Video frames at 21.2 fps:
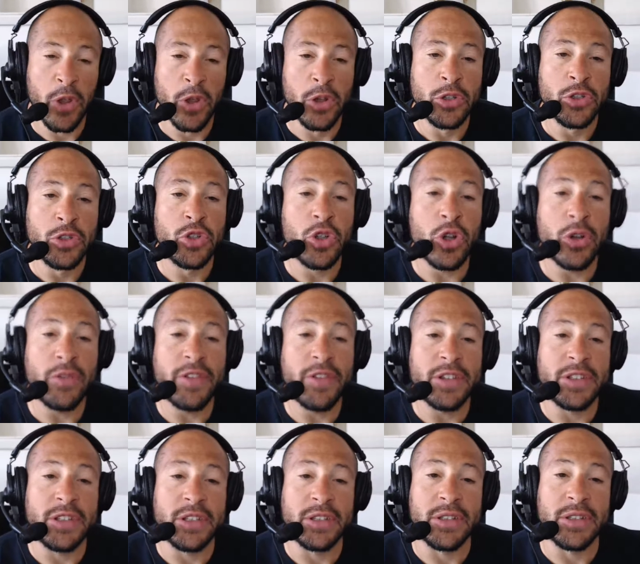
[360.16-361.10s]

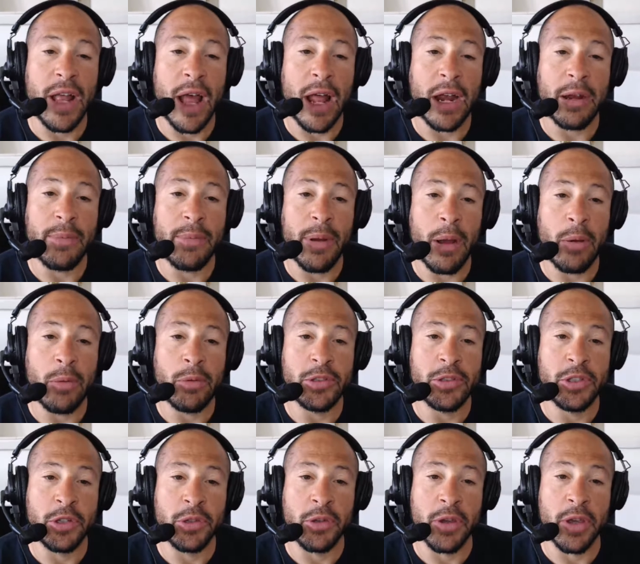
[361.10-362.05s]
Service is not about
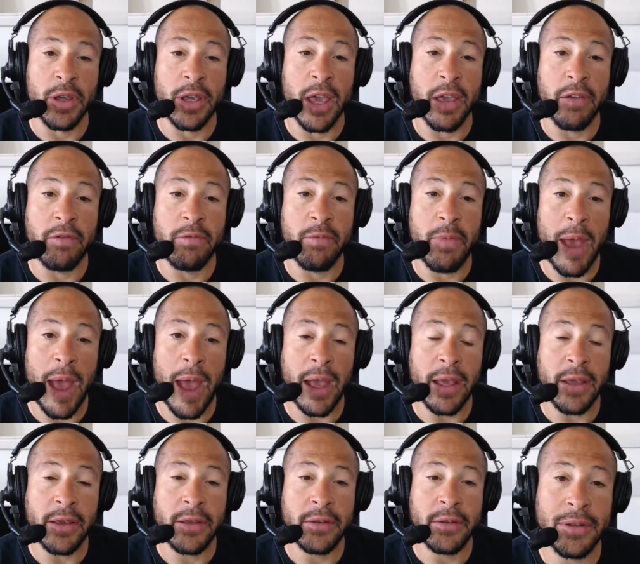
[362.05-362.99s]
what you could get back.
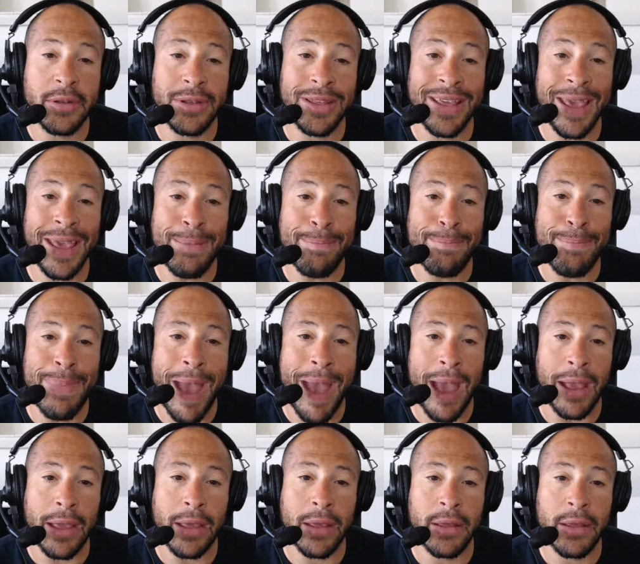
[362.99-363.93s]

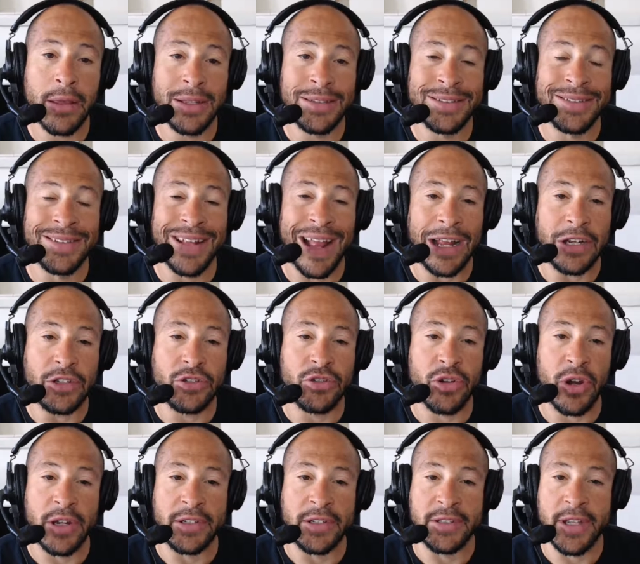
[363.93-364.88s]
It's not
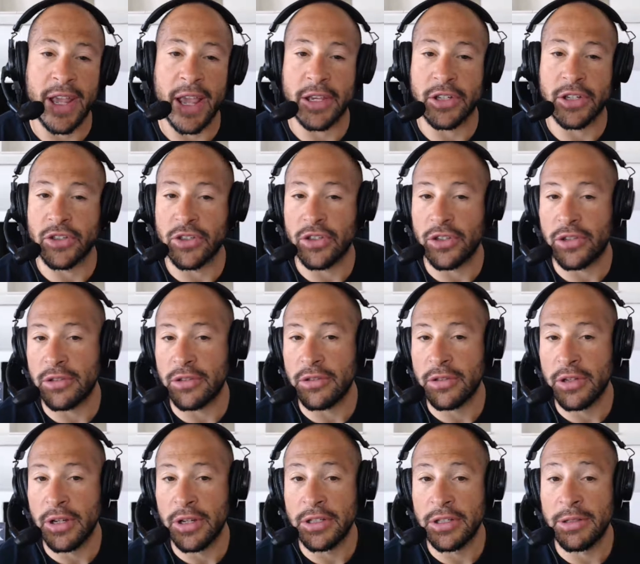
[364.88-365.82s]
transactional.
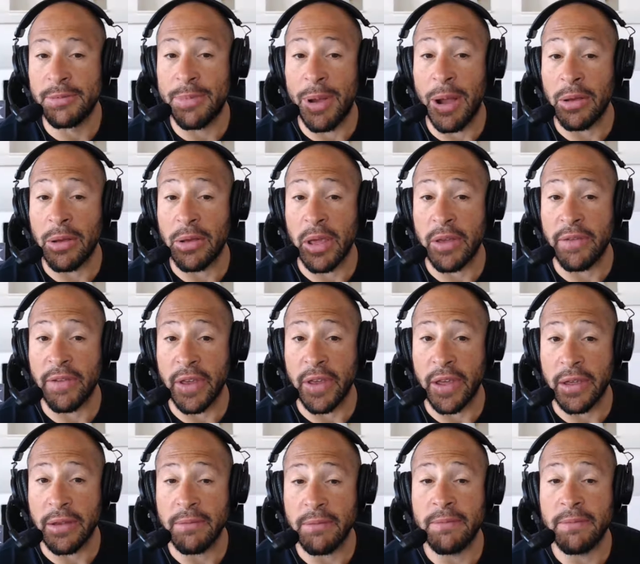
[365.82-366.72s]
It's about giving.